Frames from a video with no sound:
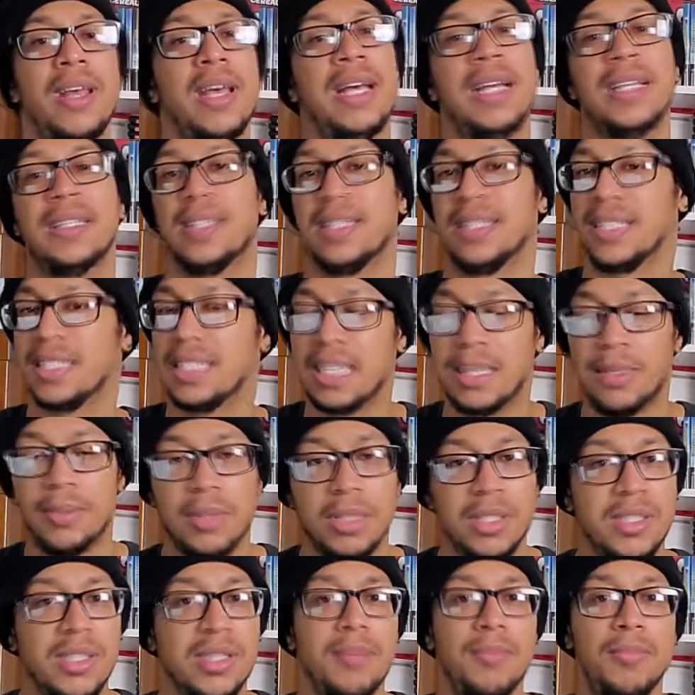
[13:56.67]
to
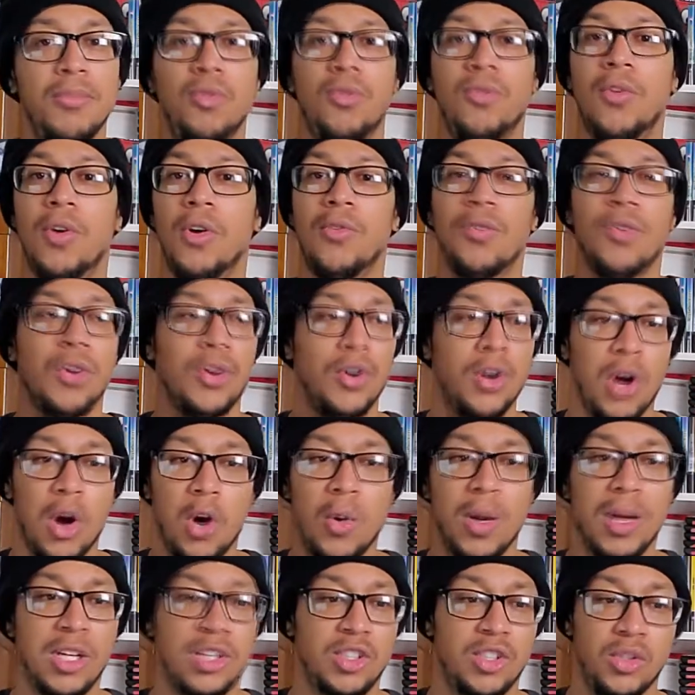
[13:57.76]
seamlessly move over, no
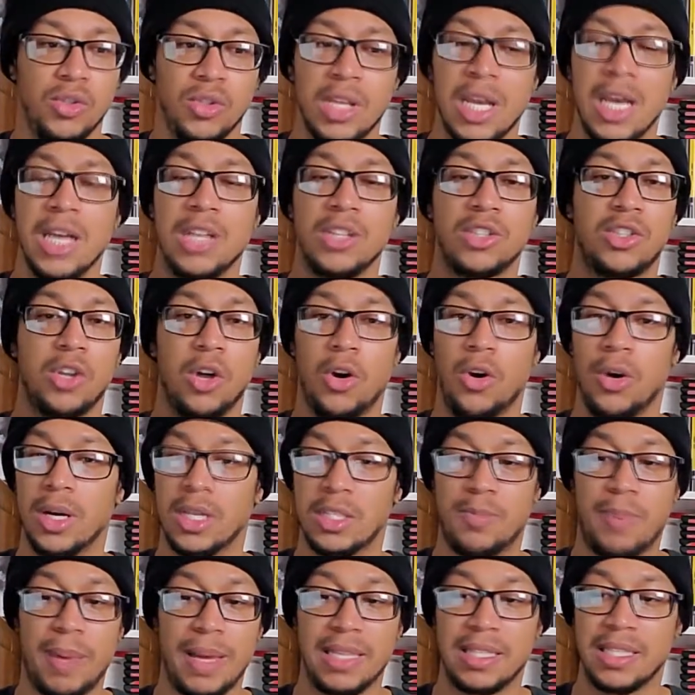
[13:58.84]
issues. So it's
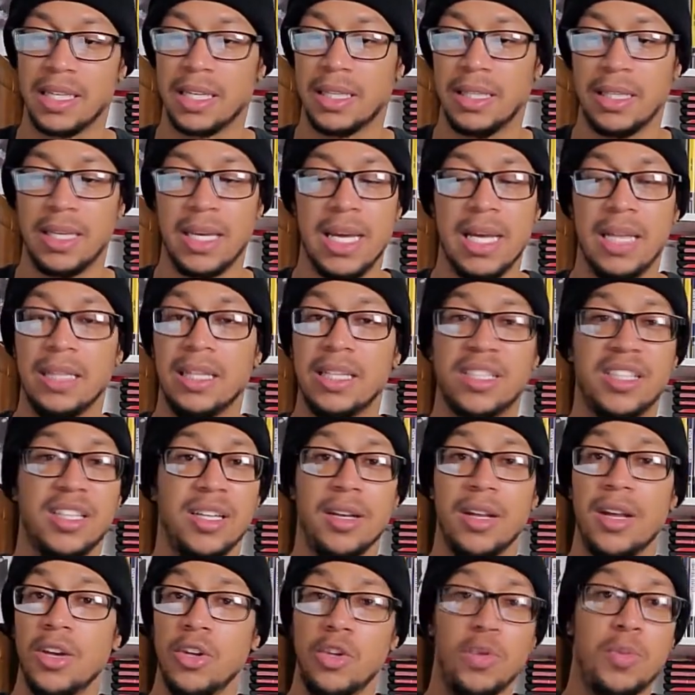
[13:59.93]
basically, listen,
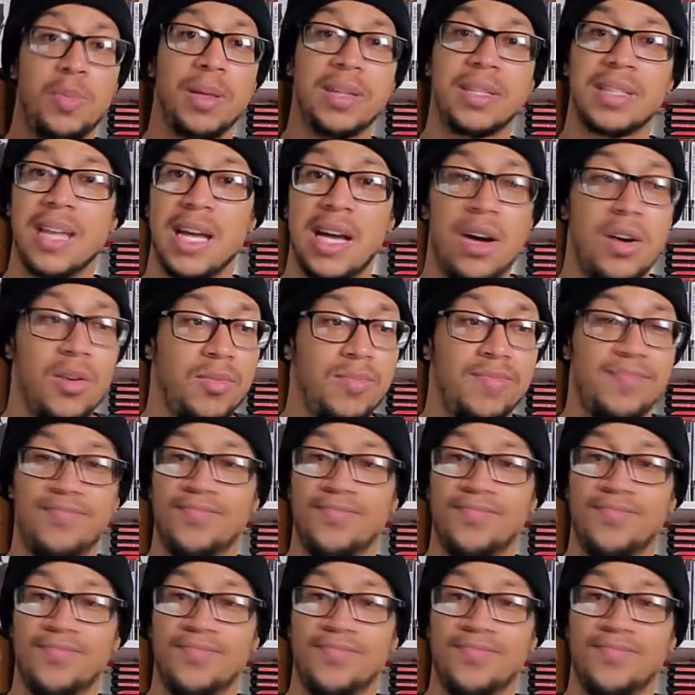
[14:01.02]
you put down